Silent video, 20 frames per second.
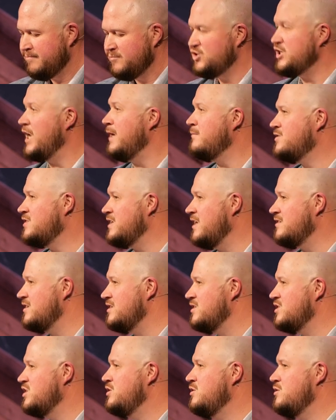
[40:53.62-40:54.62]
James says
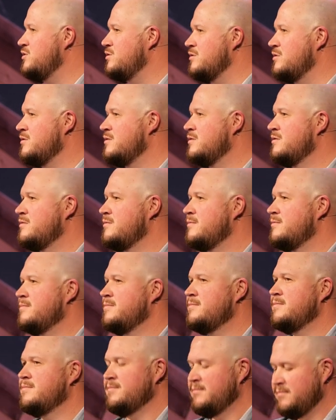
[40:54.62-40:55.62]
it too.
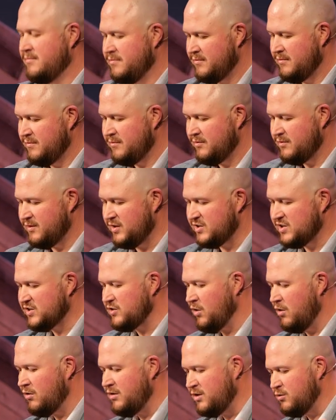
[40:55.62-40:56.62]
The
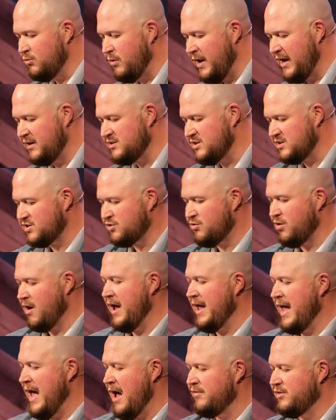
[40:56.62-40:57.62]
stolen wages
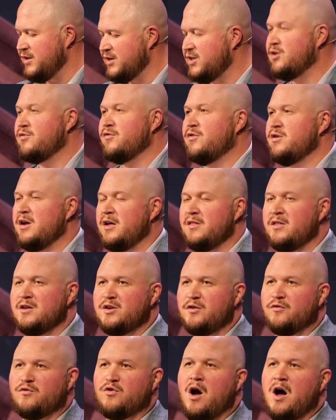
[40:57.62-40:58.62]
cry out, and the, de- and the
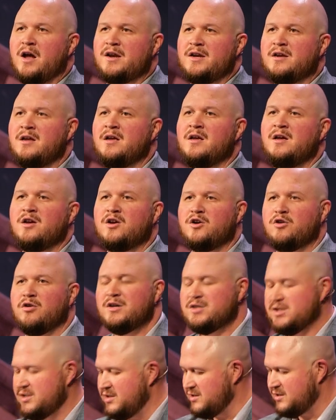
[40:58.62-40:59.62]
defrauded
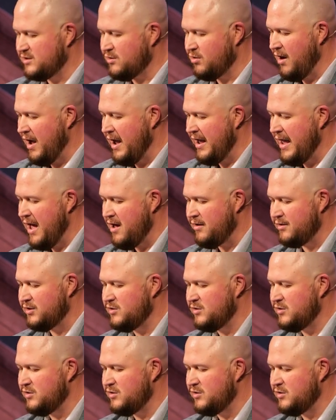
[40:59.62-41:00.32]
Christians cry out.